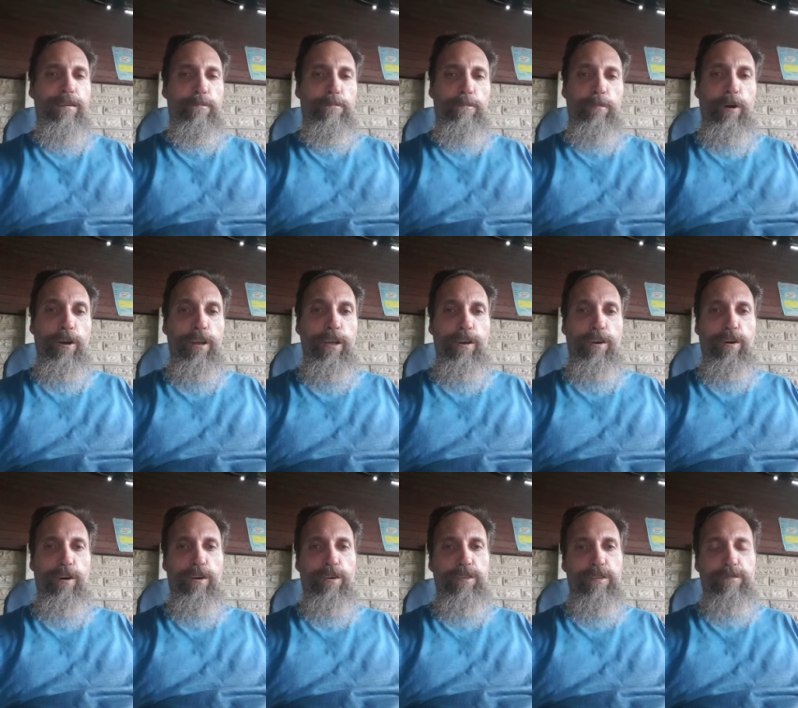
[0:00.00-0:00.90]

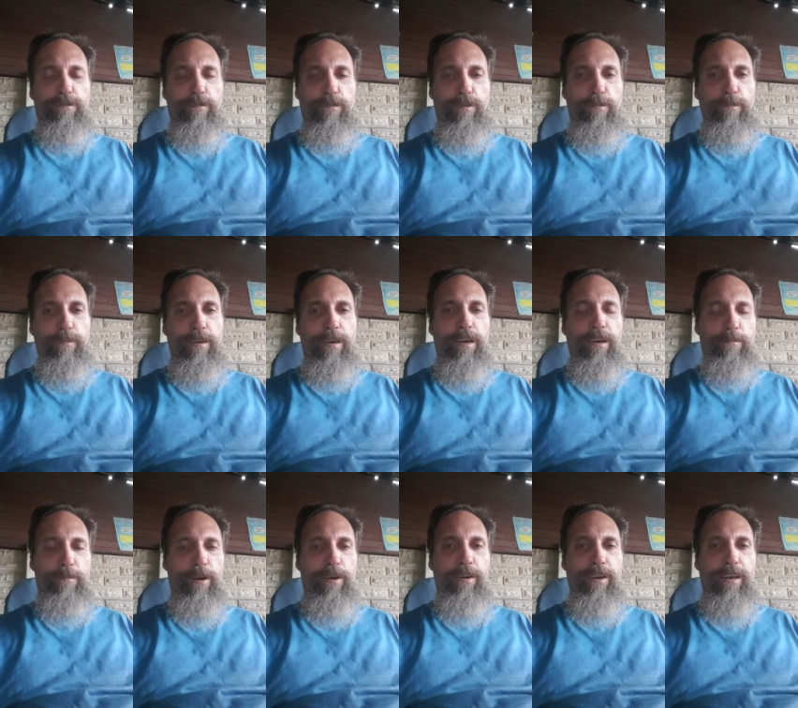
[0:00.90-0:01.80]
bodyguards from
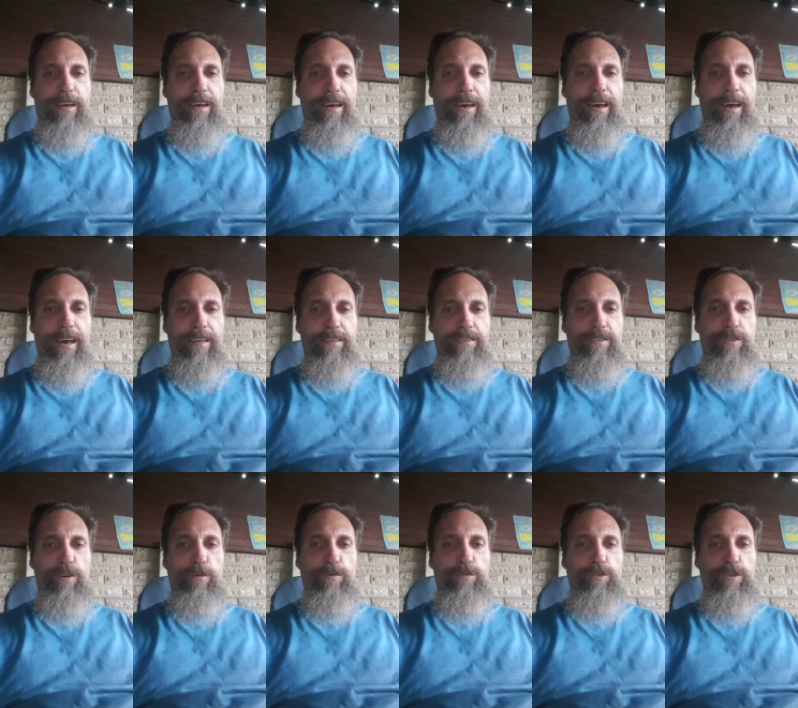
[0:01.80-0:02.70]
America as
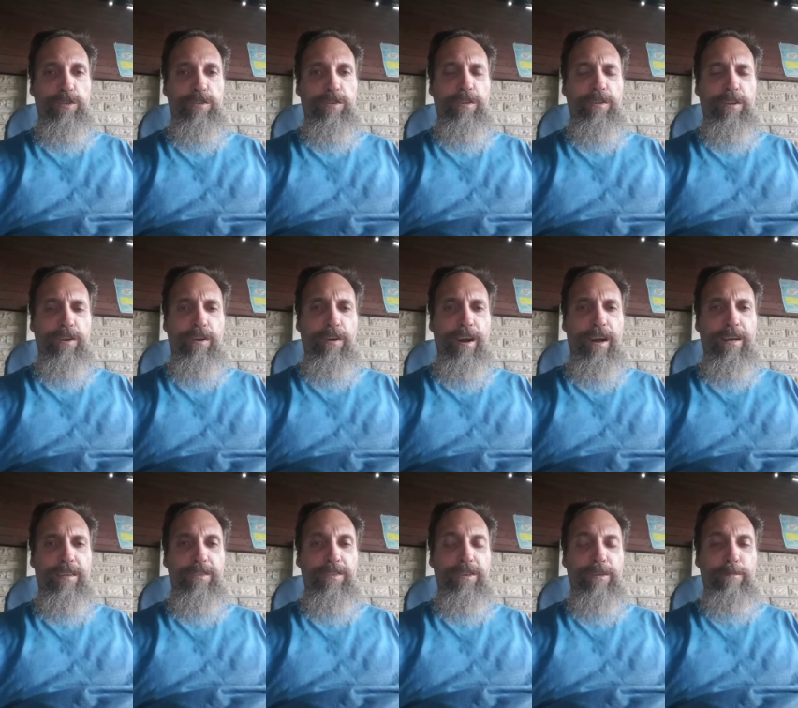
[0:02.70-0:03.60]
soldiers on the
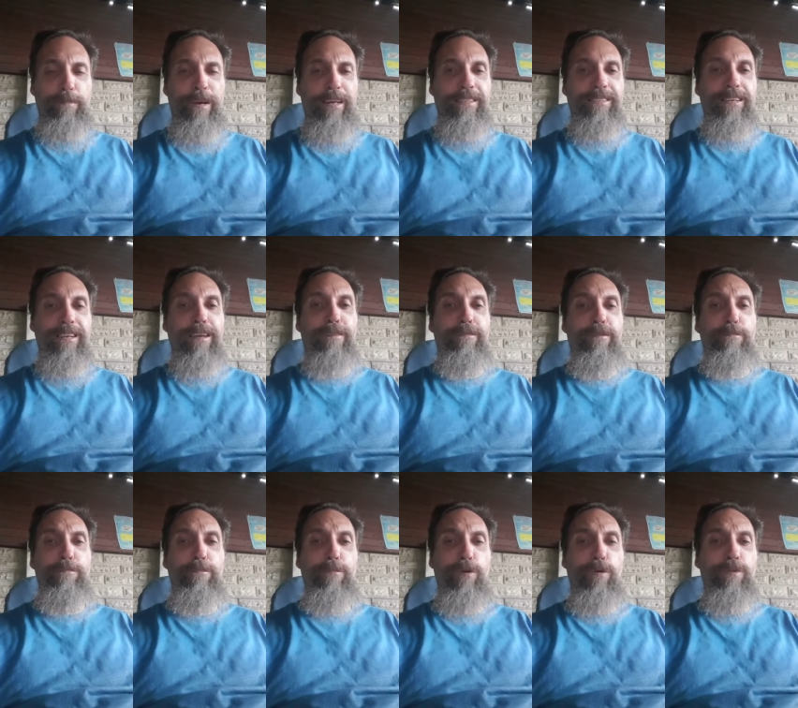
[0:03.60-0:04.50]
ground. So it makes it
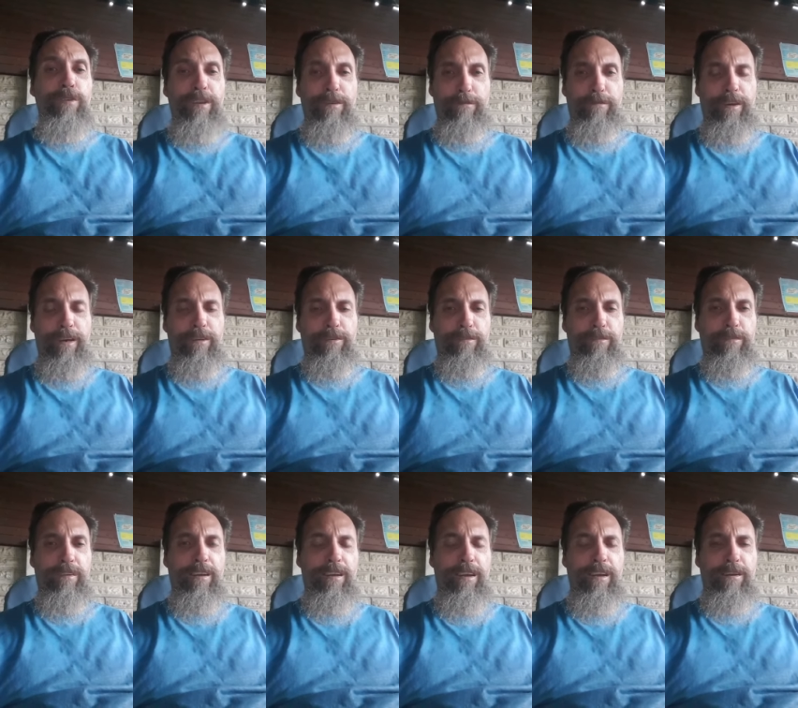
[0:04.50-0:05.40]
even more
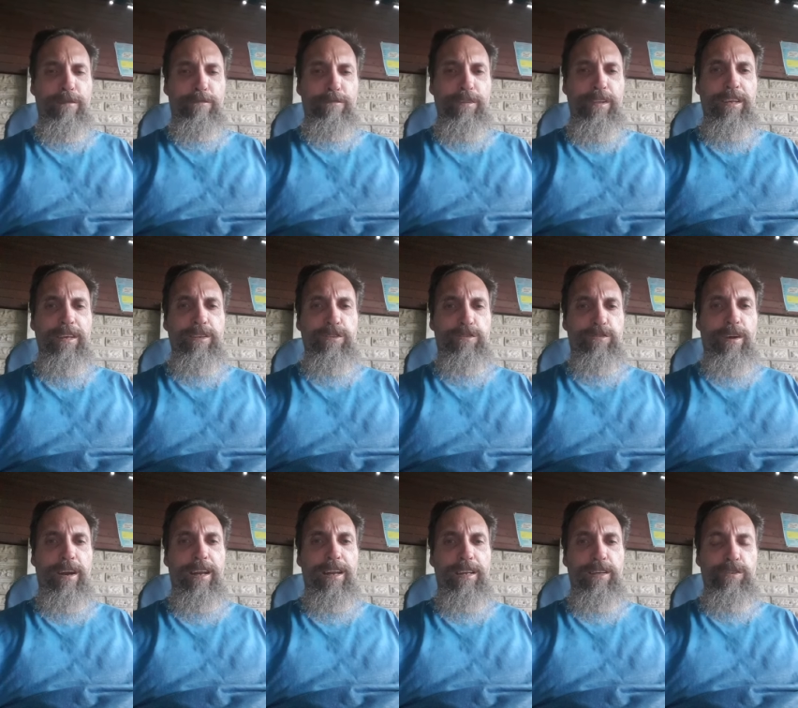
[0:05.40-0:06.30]
difficult for the
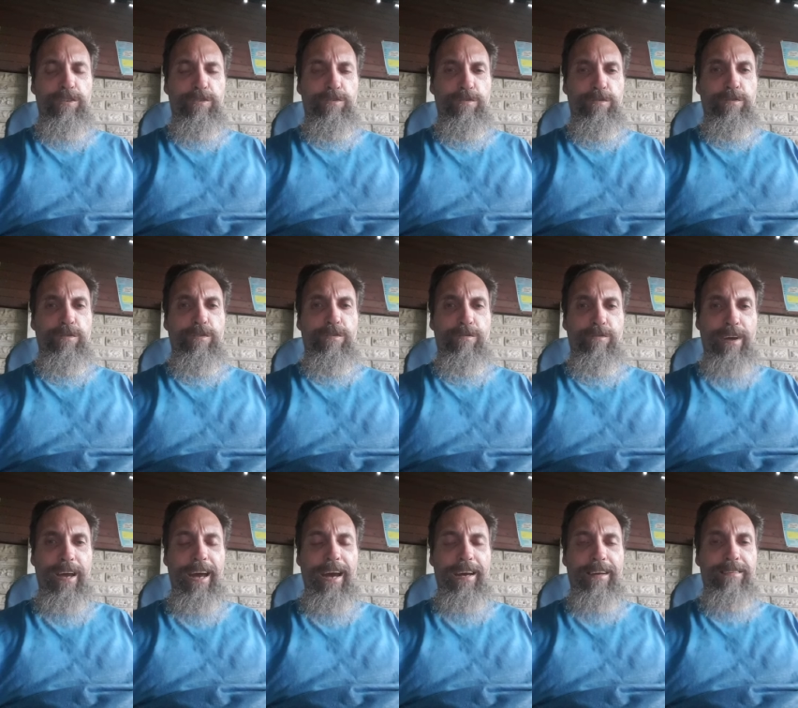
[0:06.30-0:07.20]
Israelis to
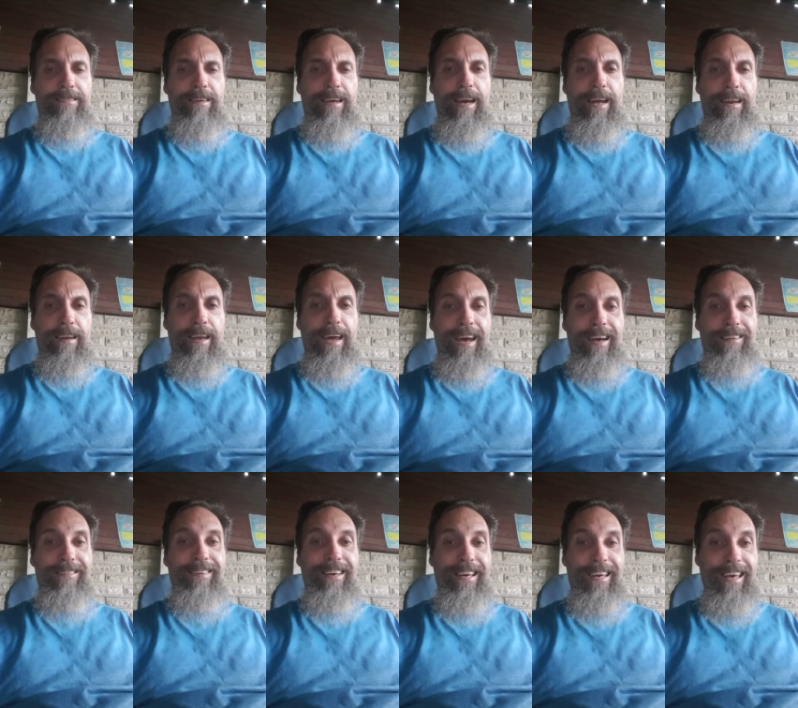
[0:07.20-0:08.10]
react and
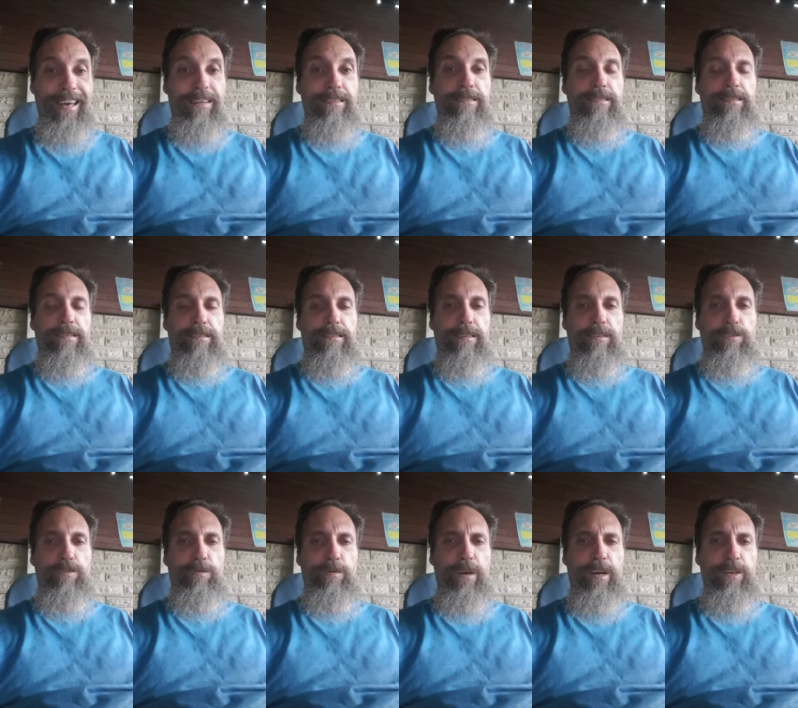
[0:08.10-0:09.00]
act against the
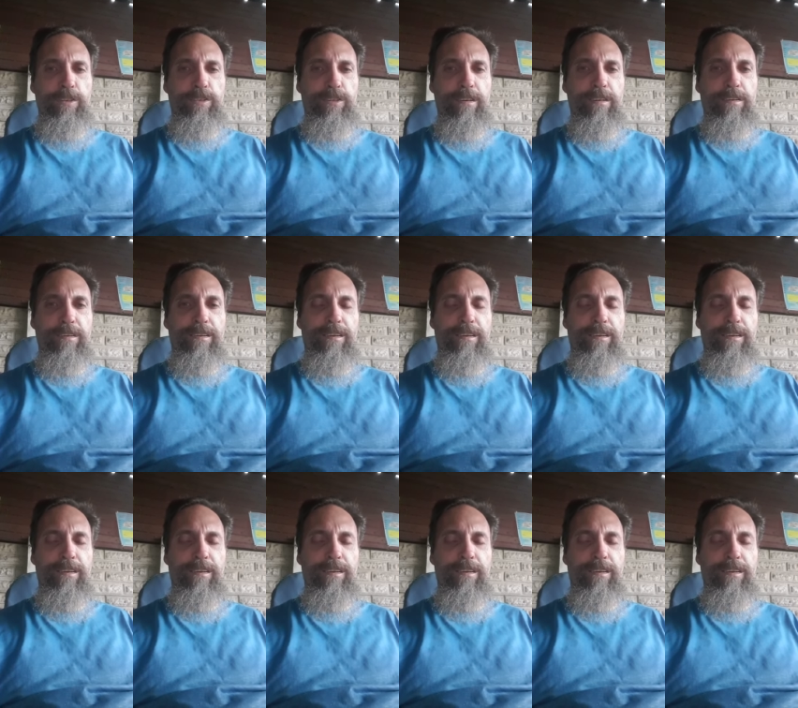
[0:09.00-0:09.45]
situation.